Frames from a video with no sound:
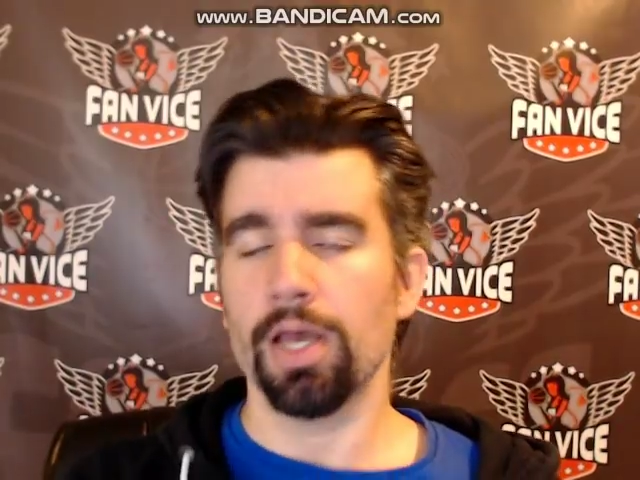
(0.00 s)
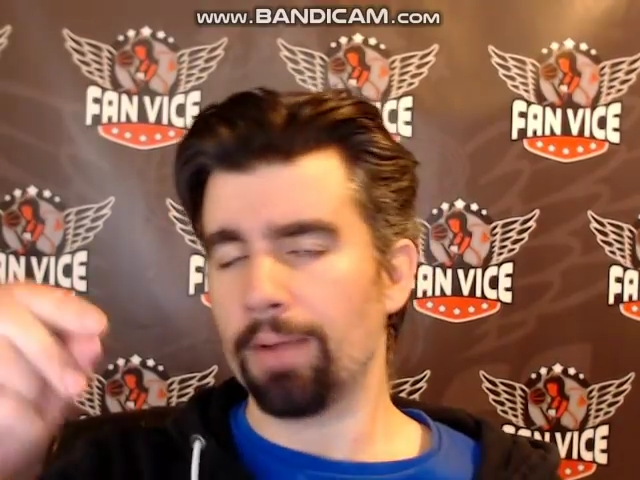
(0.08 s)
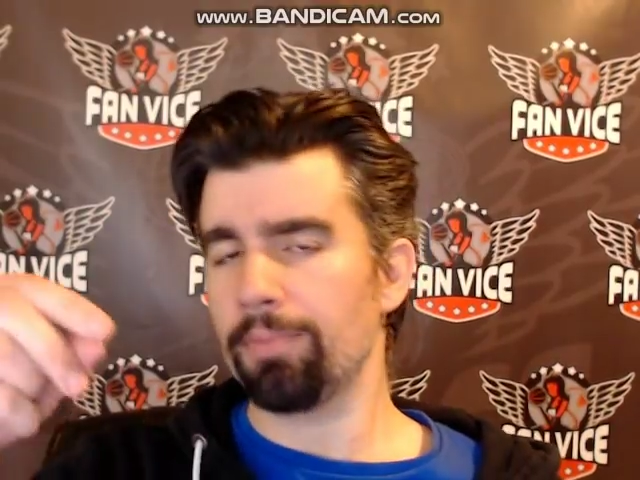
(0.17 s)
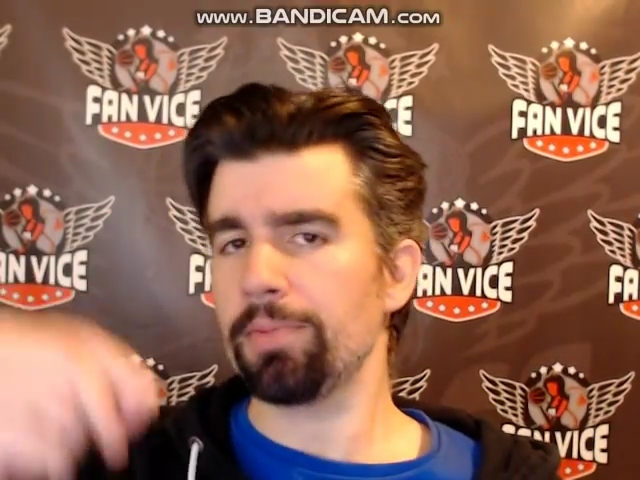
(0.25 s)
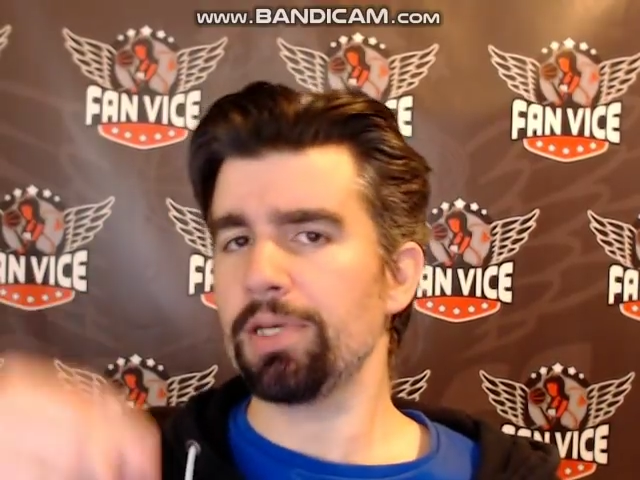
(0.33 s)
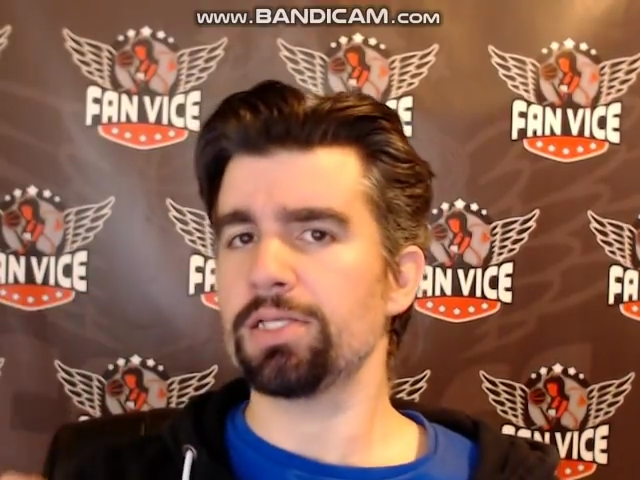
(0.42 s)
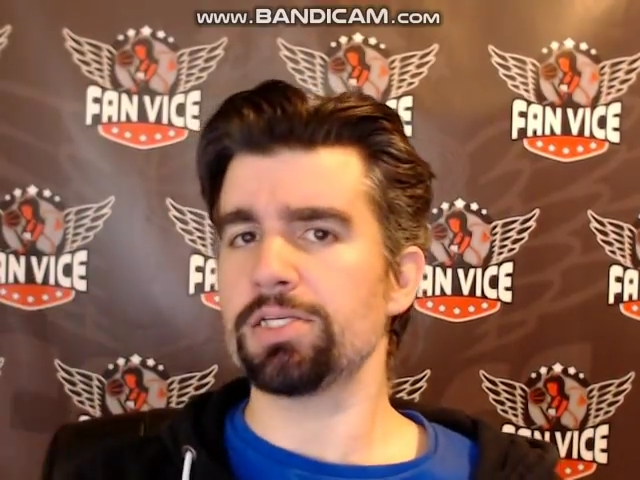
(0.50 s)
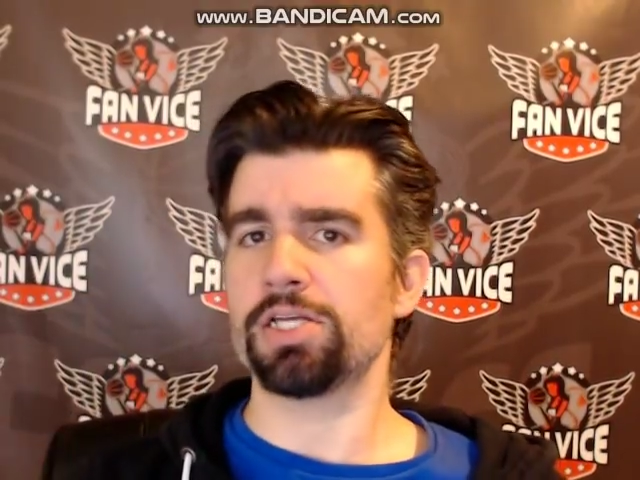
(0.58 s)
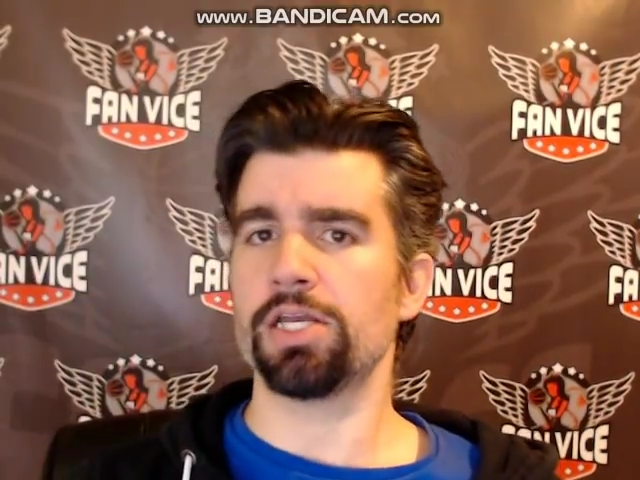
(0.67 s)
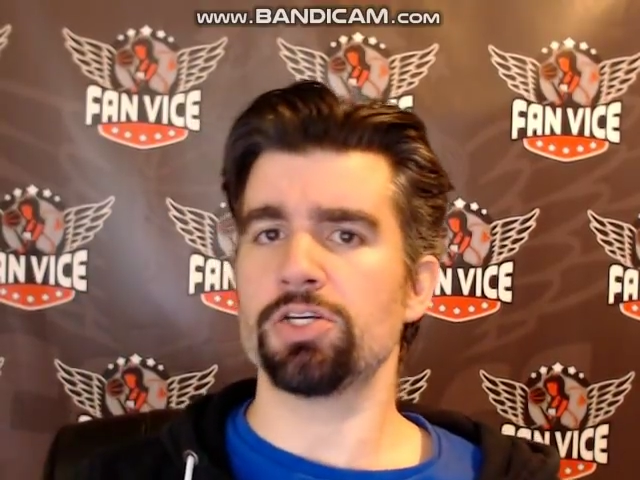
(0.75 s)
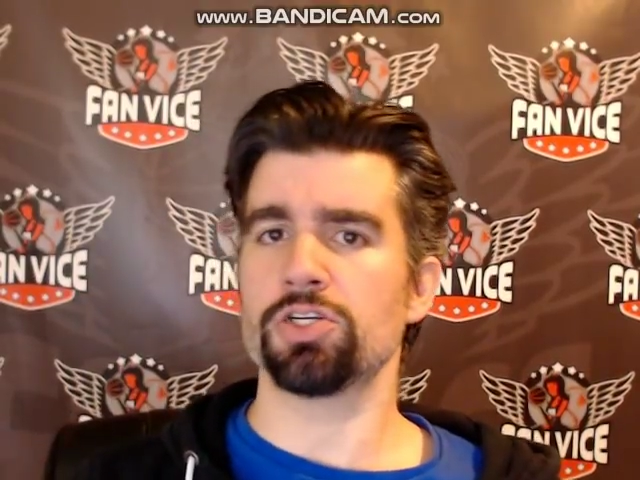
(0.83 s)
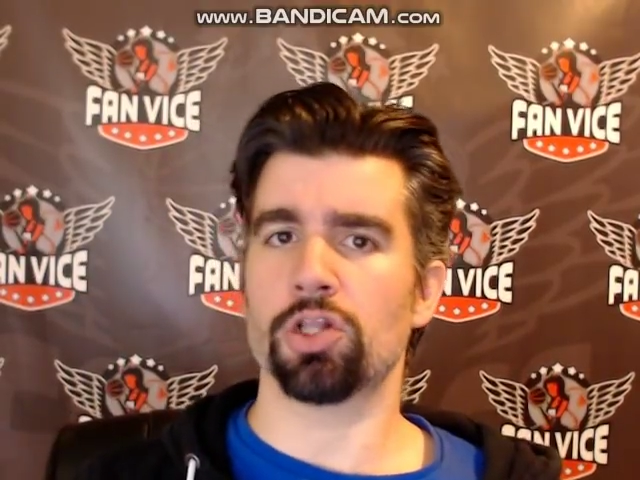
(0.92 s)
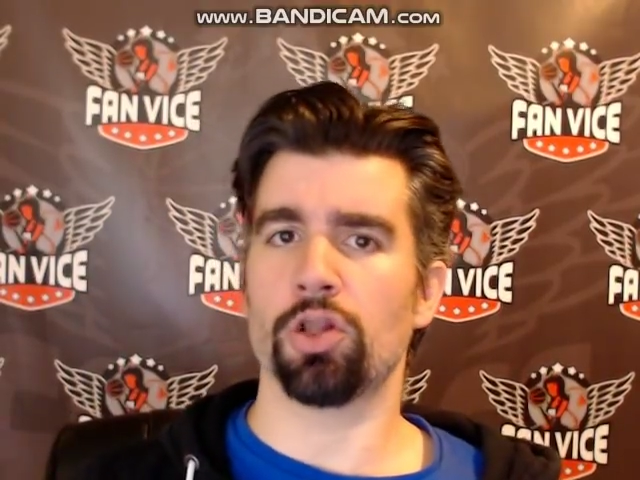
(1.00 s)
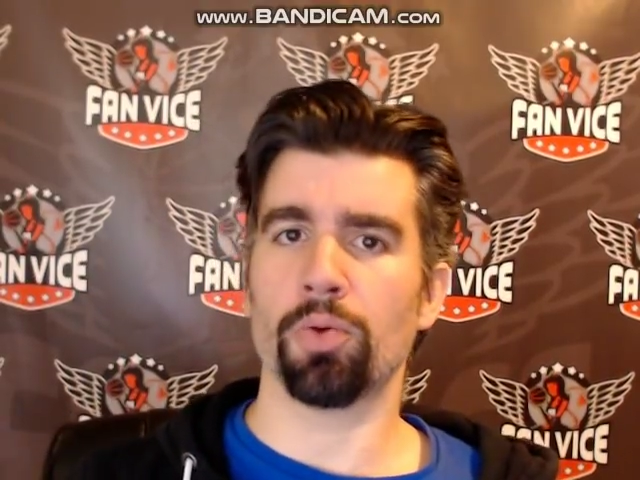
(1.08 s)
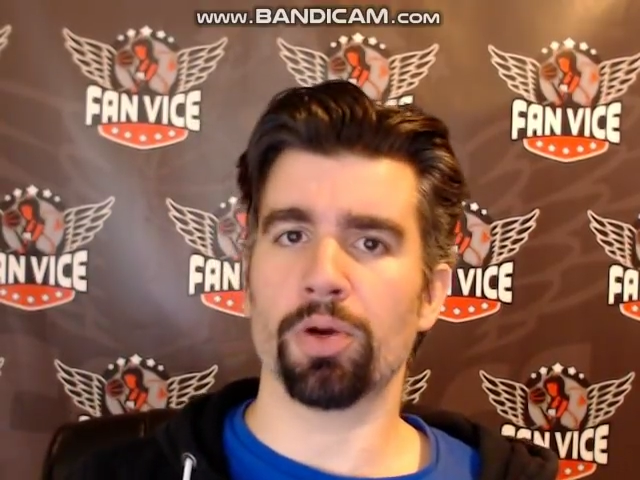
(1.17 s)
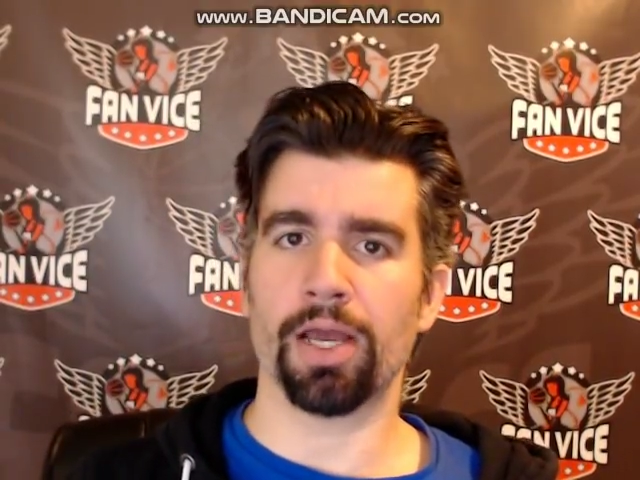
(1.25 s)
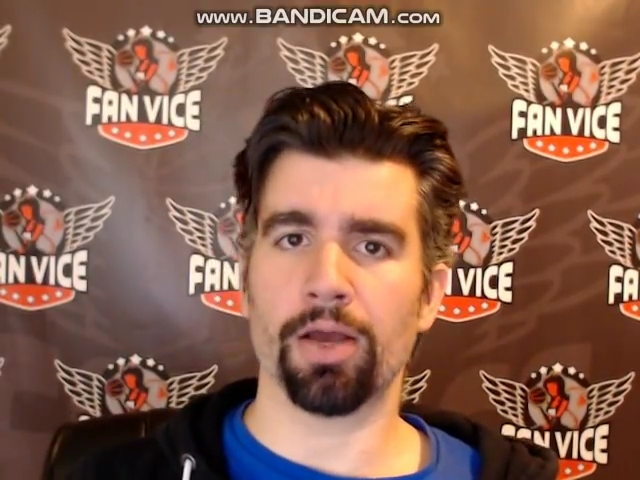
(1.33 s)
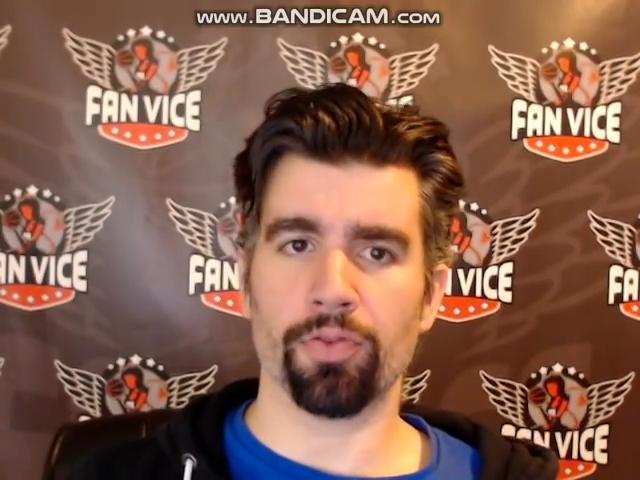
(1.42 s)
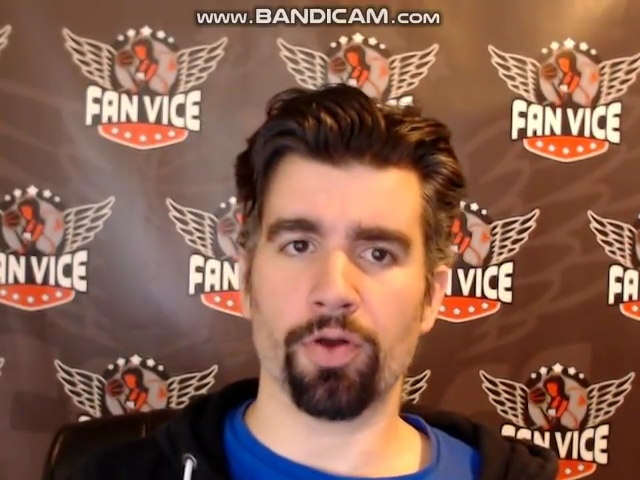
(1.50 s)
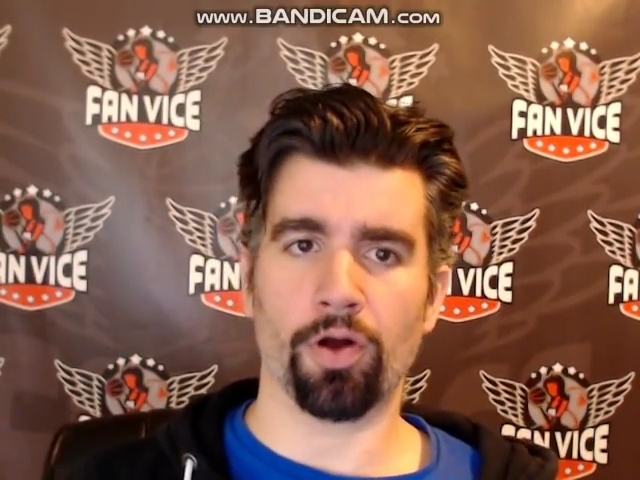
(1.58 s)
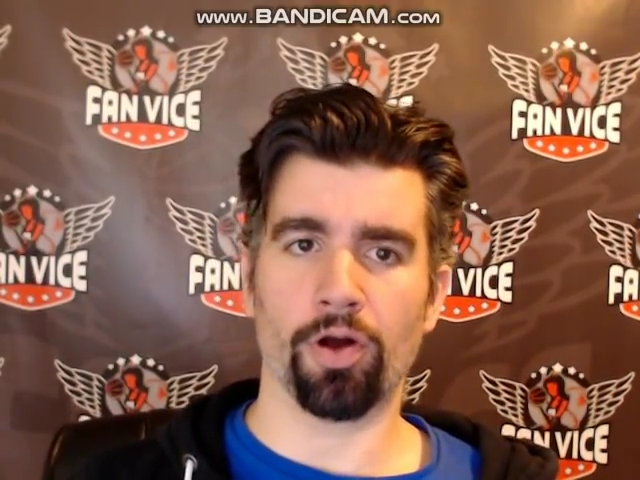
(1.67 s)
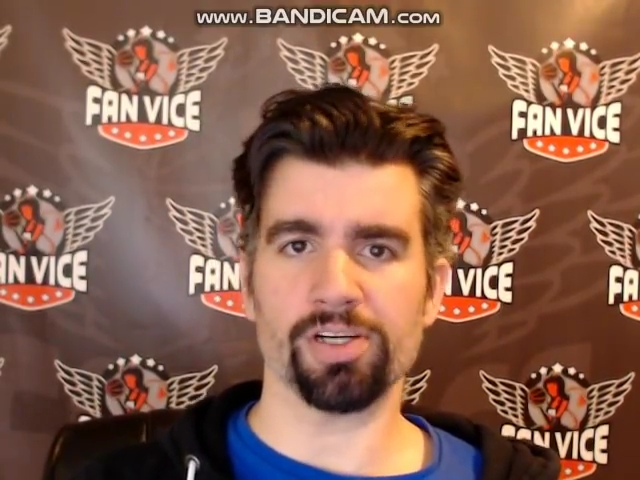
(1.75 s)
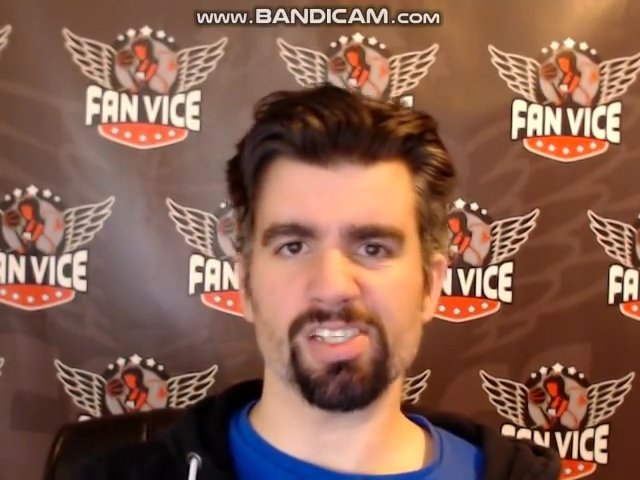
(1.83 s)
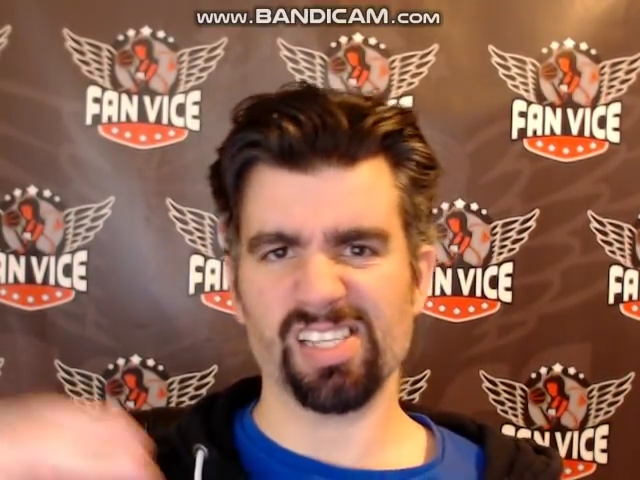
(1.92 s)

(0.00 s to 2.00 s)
I'm going to make these changes lower down the card and